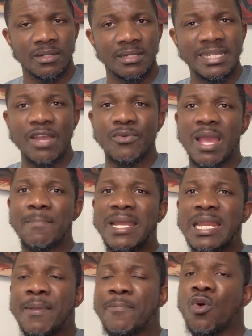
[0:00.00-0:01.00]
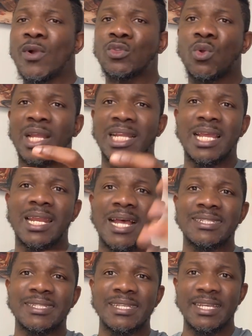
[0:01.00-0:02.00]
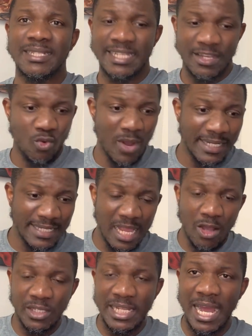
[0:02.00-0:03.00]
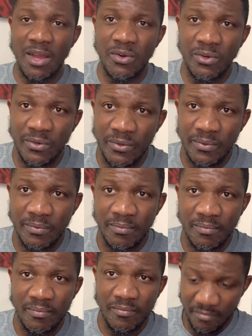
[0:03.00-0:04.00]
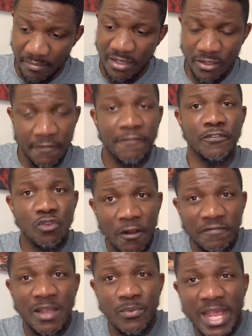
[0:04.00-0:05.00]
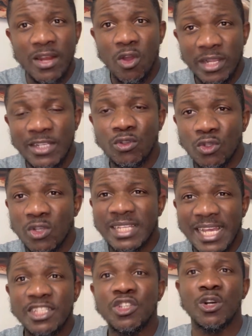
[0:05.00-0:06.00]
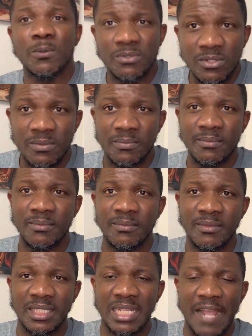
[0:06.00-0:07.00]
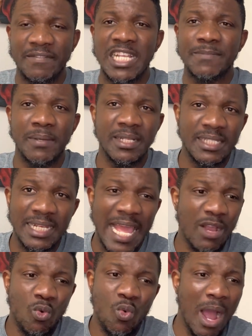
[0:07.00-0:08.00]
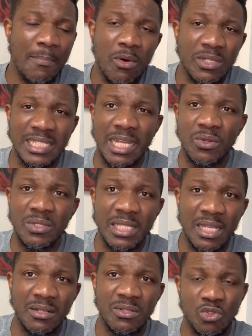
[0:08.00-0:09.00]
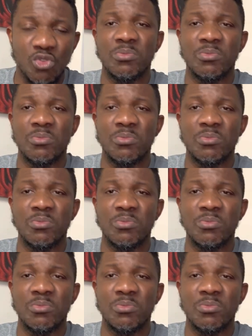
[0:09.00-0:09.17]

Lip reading: There were many people who went to Canada last year. They went there on their own. Few of them were lucky to just get jobs after spending like 1 month in an hotel, 2